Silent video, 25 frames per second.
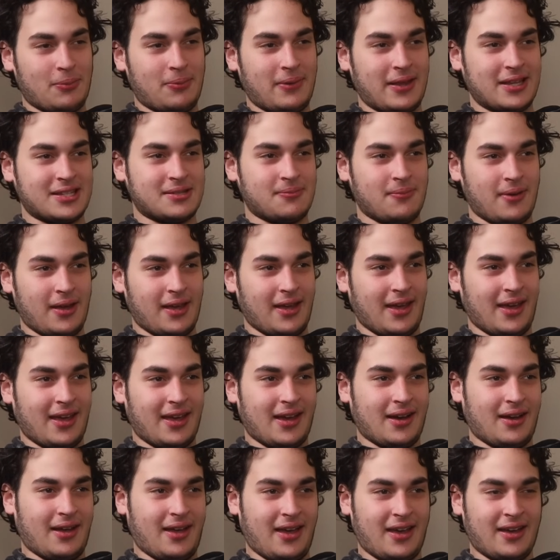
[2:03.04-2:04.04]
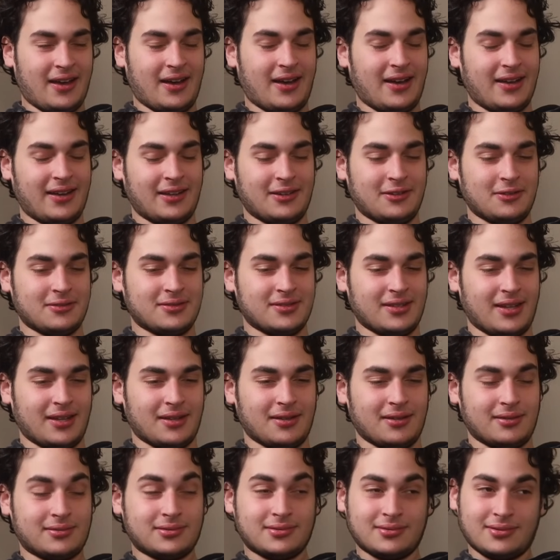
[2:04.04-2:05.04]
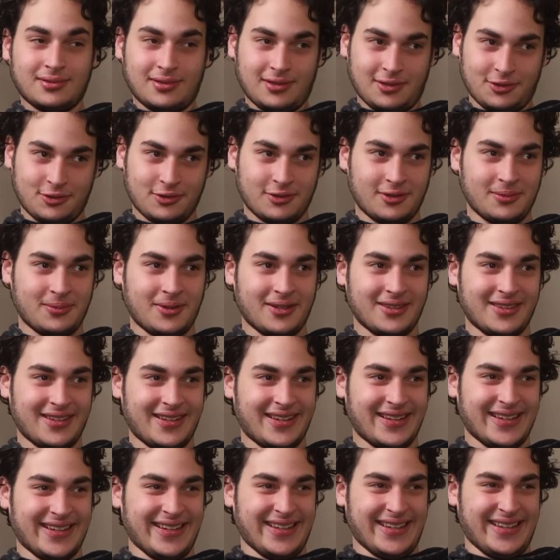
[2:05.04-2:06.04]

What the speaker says: replaced by AI, and I was like, are you sure about that?